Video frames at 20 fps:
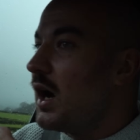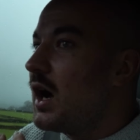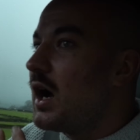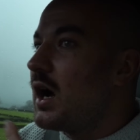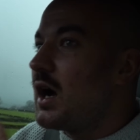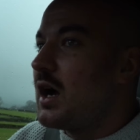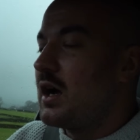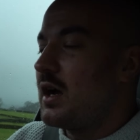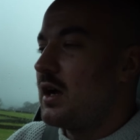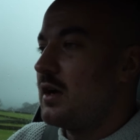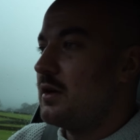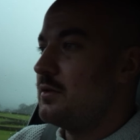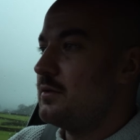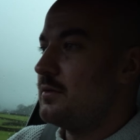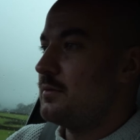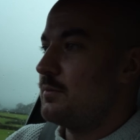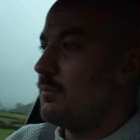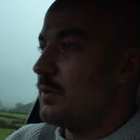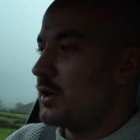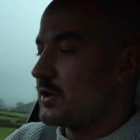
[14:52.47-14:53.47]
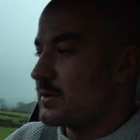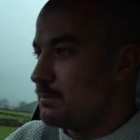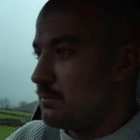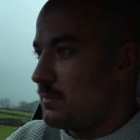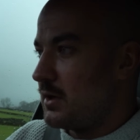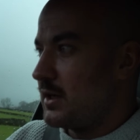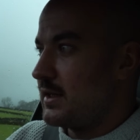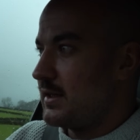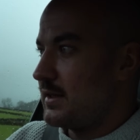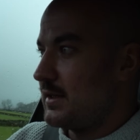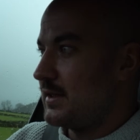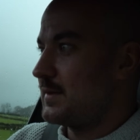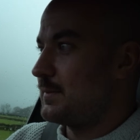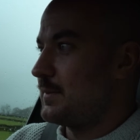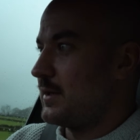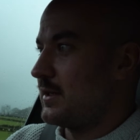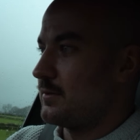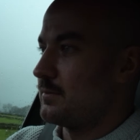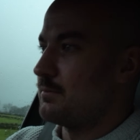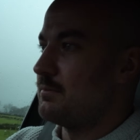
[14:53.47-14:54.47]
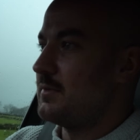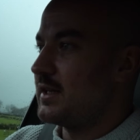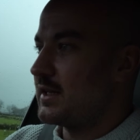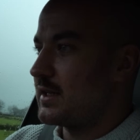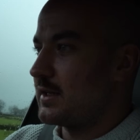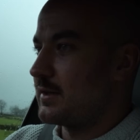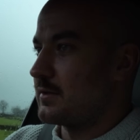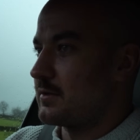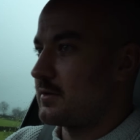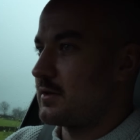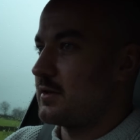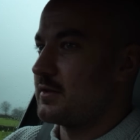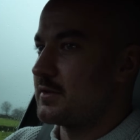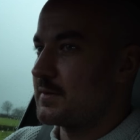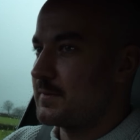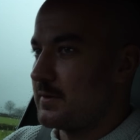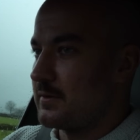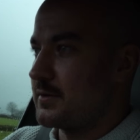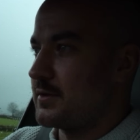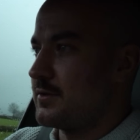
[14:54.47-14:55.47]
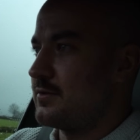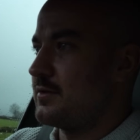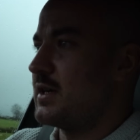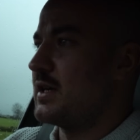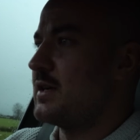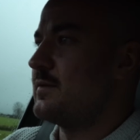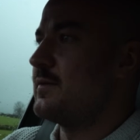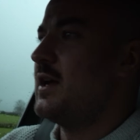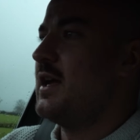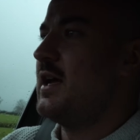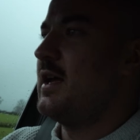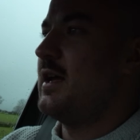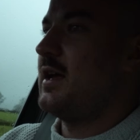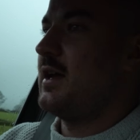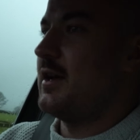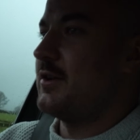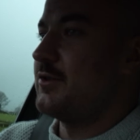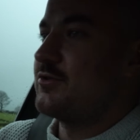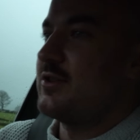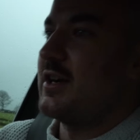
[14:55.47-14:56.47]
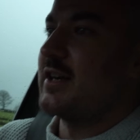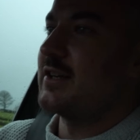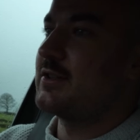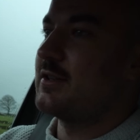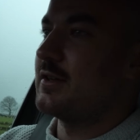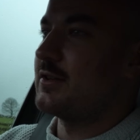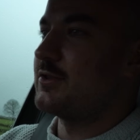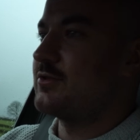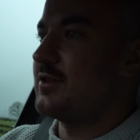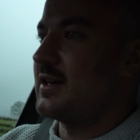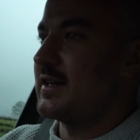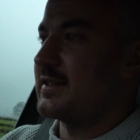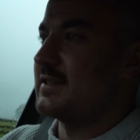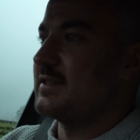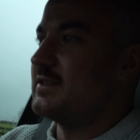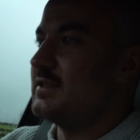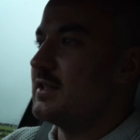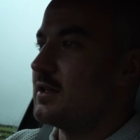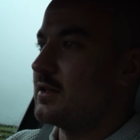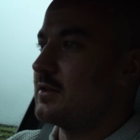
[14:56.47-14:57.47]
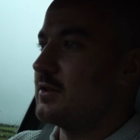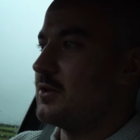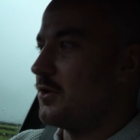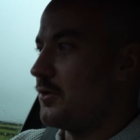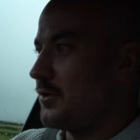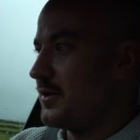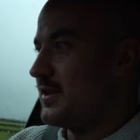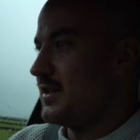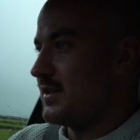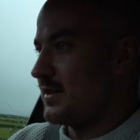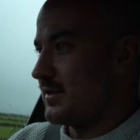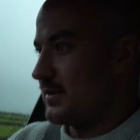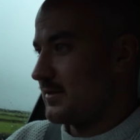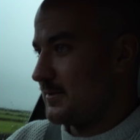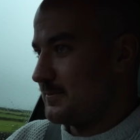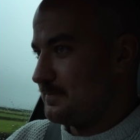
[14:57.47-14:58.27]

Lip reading: how much money they spend on making their cars fun to drive and trying to attract a young audience.